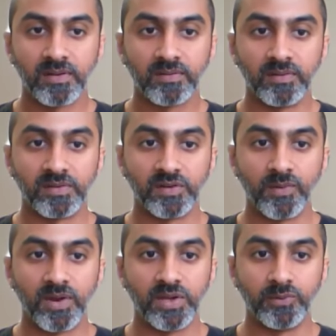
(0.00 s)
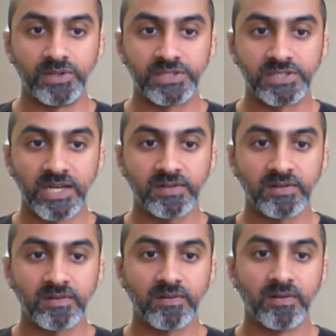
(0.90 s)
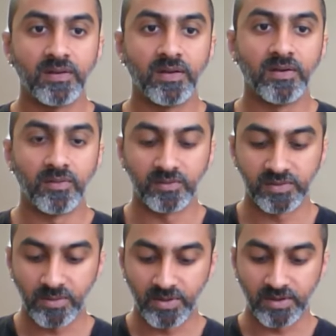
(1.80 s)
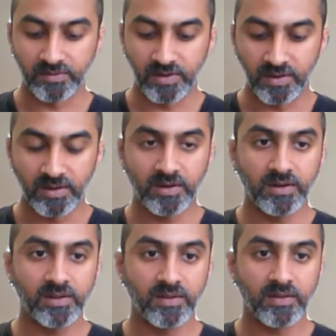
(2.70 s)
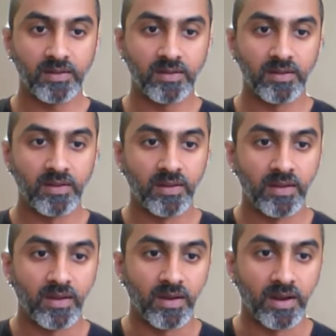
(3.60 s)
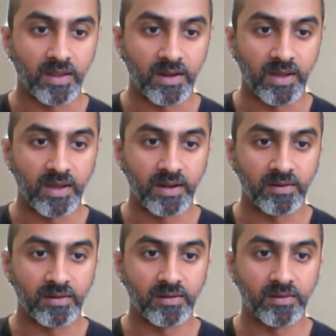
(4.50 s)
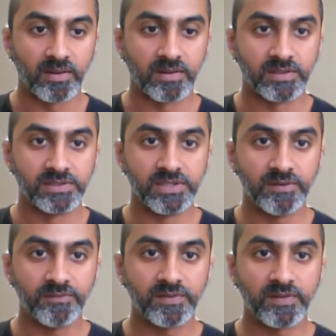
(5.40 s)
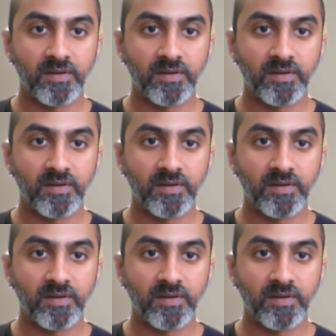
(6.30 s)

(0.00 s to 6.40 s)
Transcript: This is where you would chat. For example, I can say hi, and I can add GIFs.